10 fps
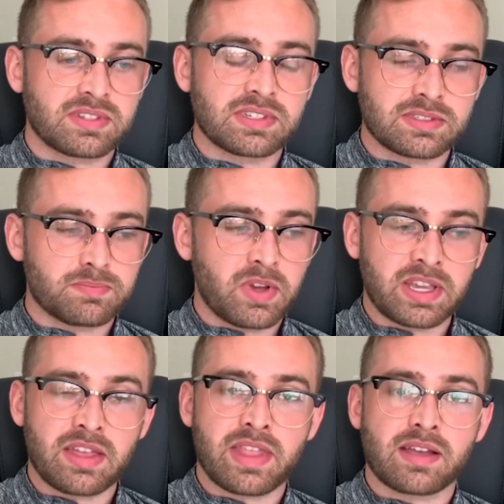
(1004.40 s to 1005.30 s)
is,
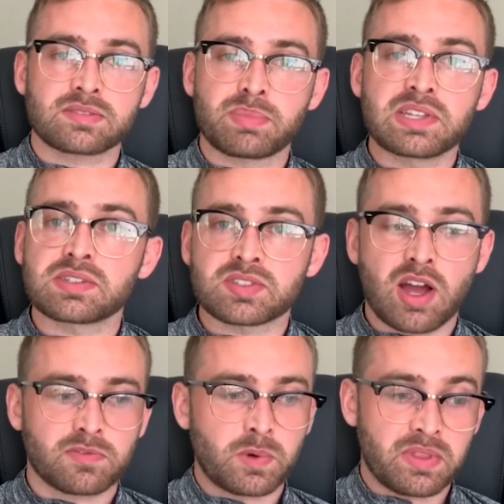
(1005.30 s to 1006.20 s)
again, that piece of
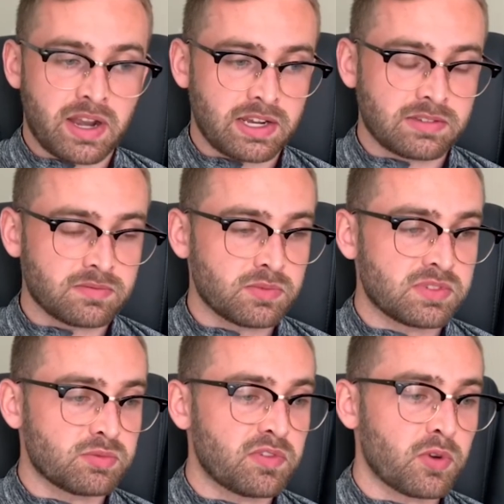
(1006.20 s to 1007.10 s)
software that I
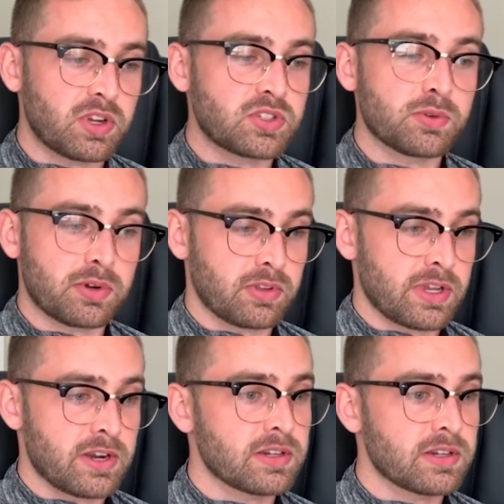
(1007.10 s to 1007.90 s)
was referring to earlier